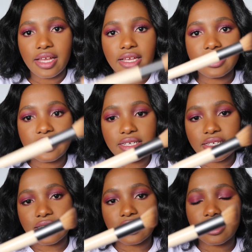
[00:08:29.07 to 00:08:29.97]
is
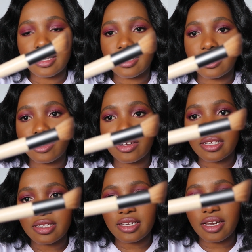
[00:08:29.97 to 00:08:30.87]
this
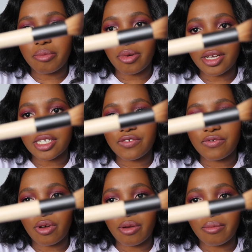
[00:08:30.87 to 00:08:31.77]
concealer brush
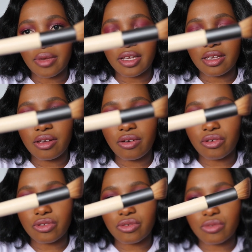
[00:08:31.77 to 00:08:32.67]
from
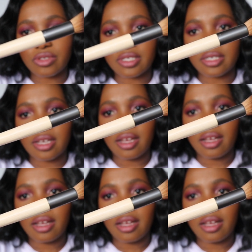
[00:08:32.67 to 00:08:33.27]
Ecotools.